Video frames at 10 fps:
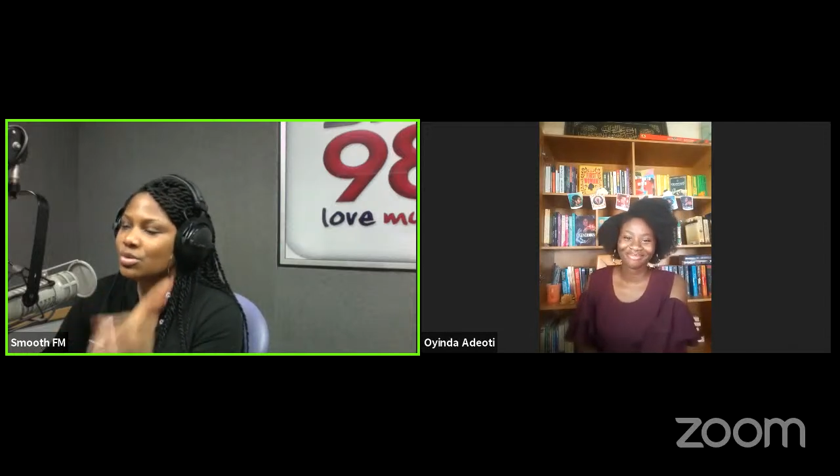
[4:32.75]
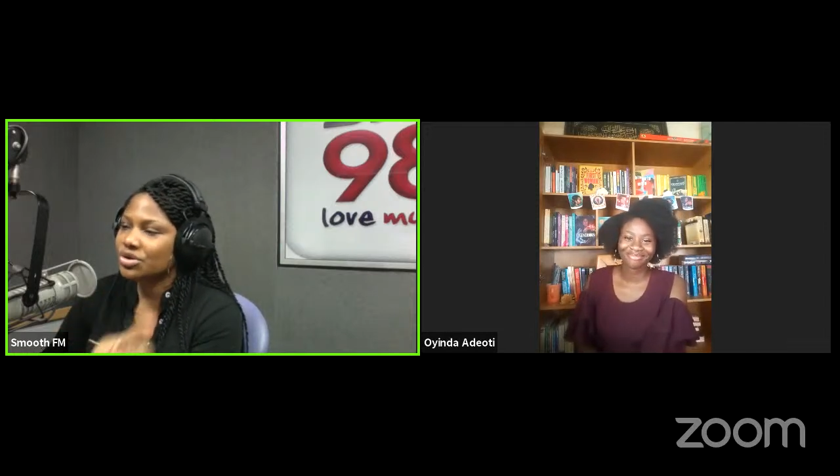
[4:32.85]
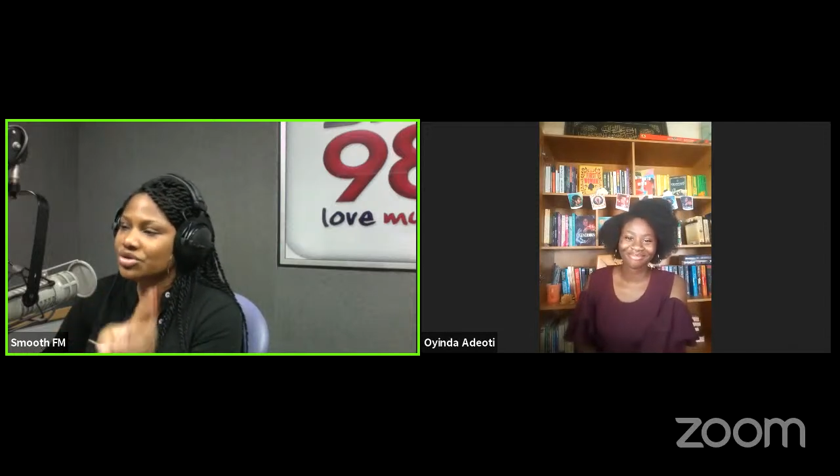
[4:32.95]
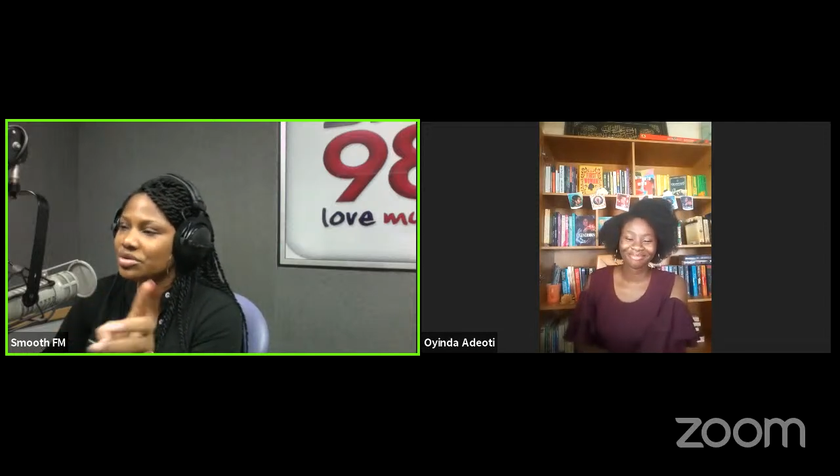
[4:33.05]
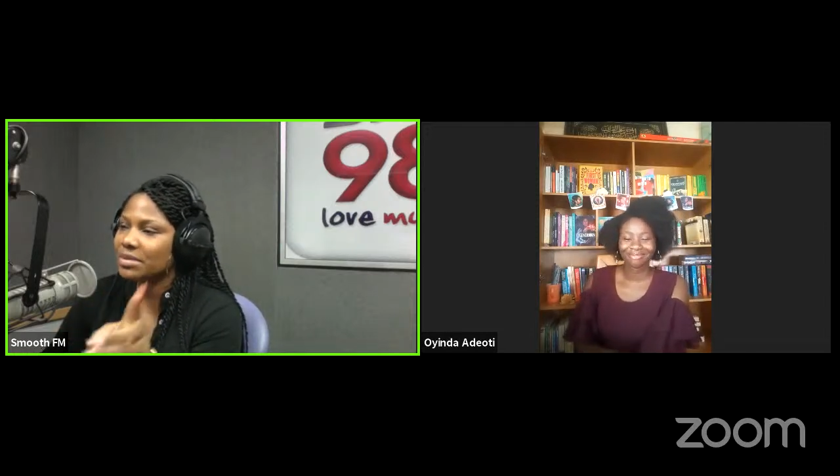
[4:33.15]
We're
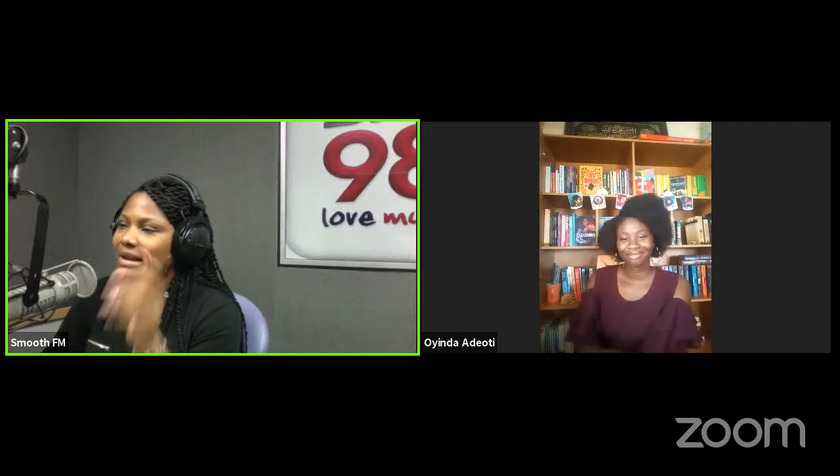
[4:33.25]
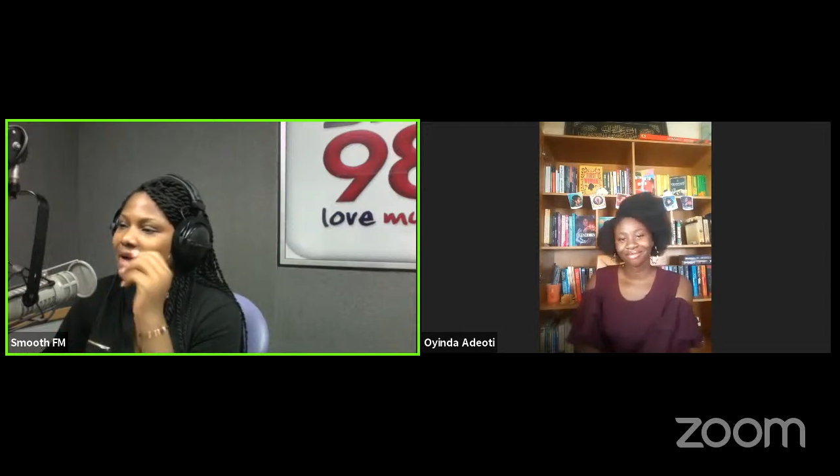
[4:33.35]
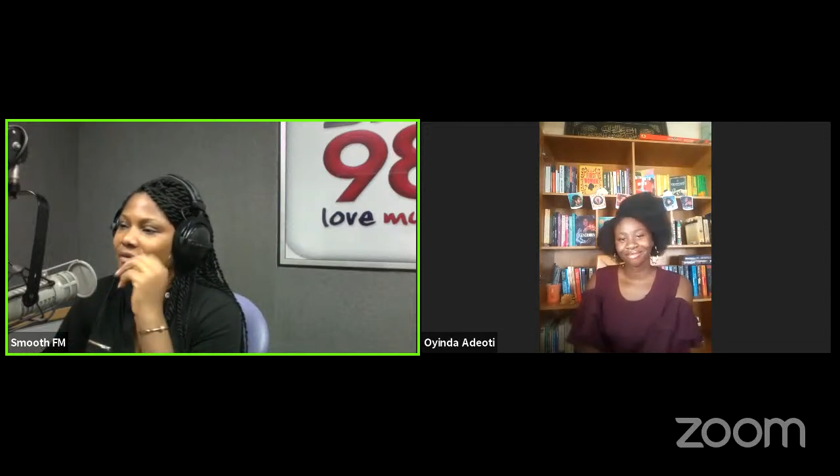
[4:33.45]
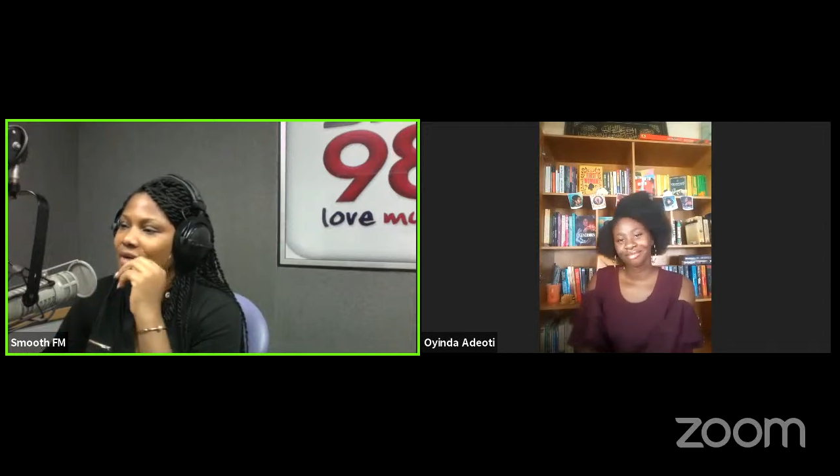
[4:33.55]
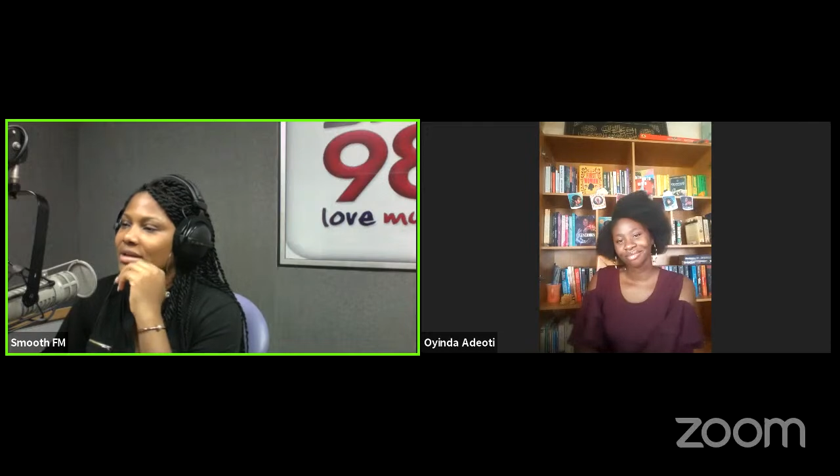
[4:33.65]
streaming
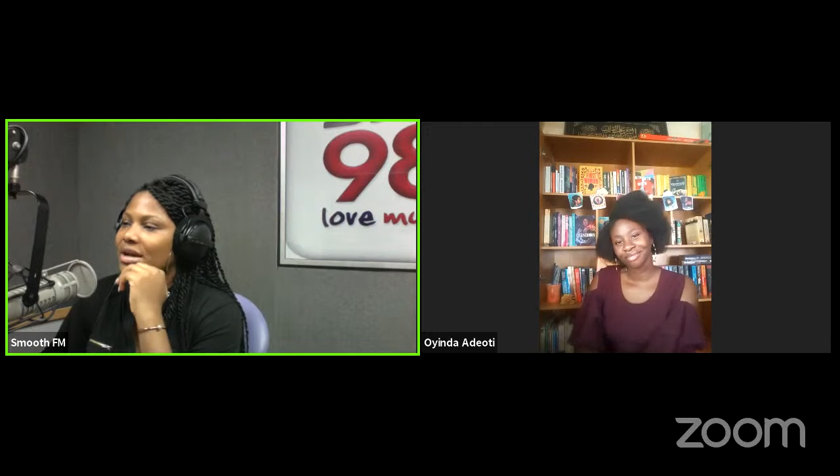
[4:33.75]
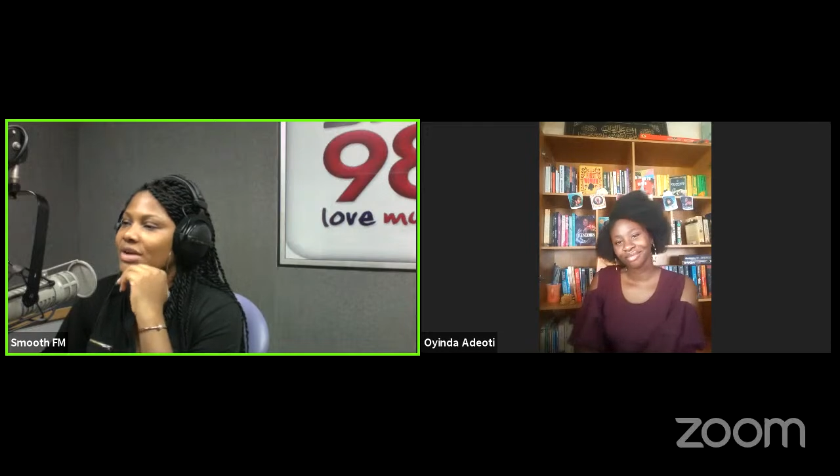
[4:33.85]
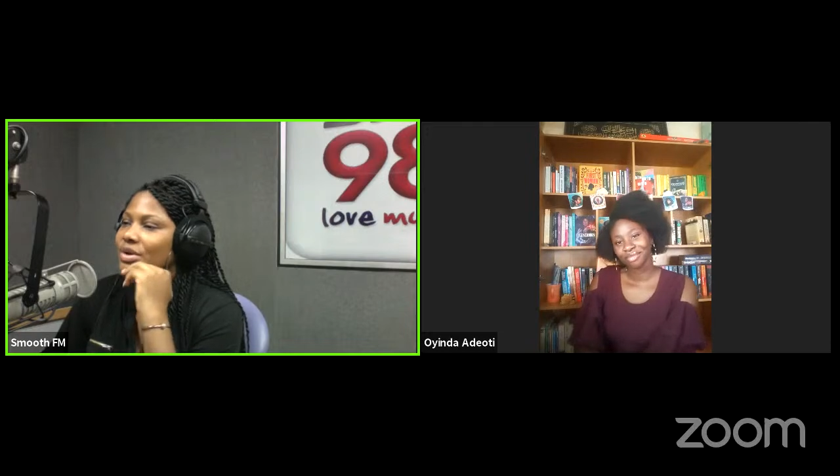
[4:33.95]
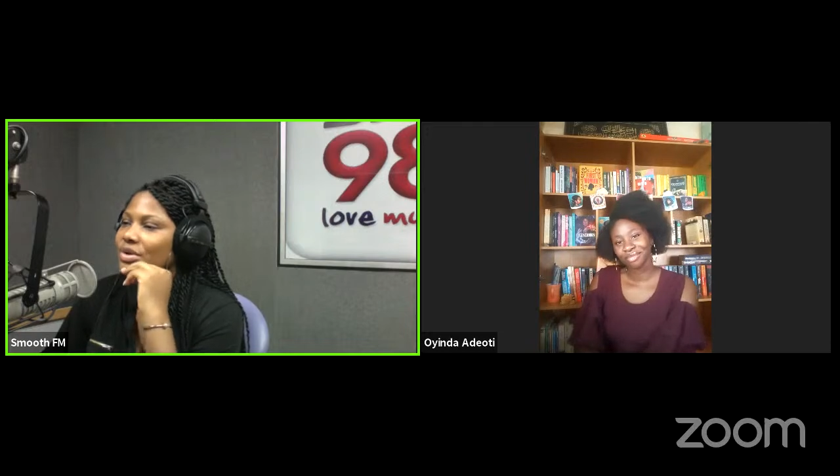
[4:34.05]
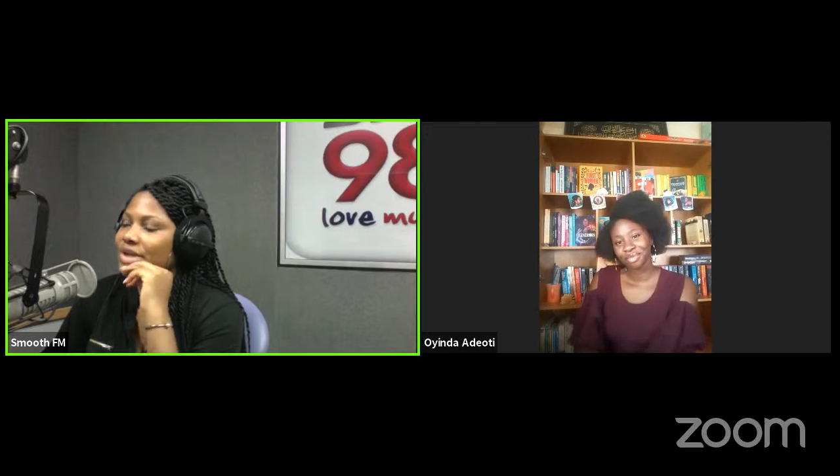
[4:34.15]
live right now, so go